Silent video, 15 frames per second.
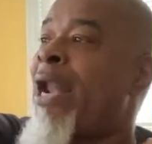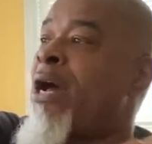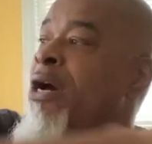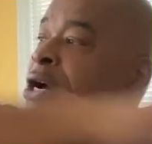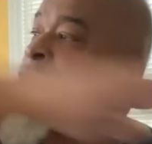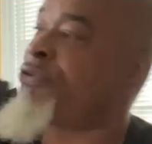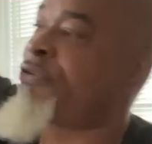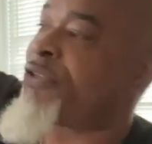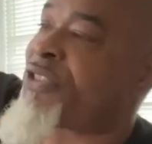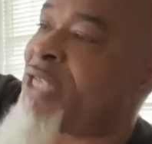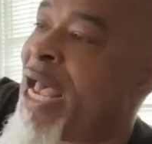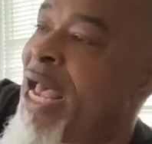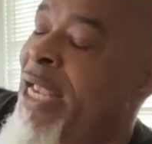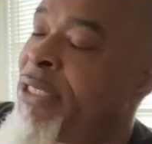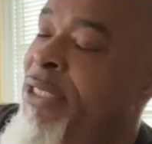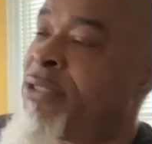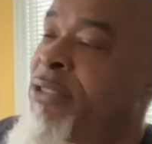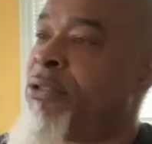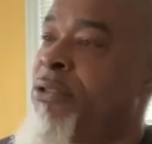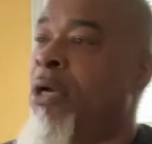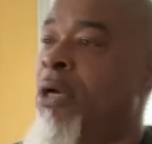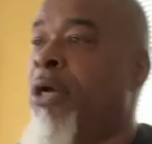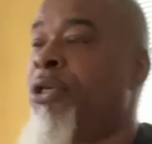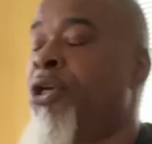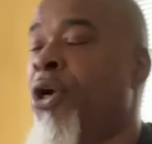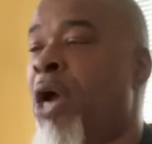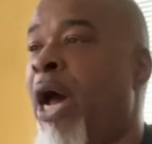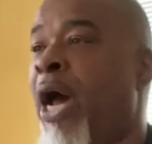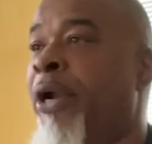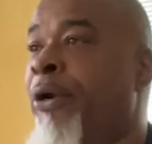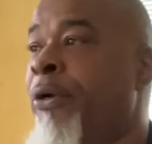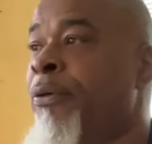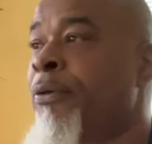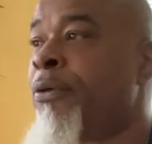a hundred signs, uh, Your Honor.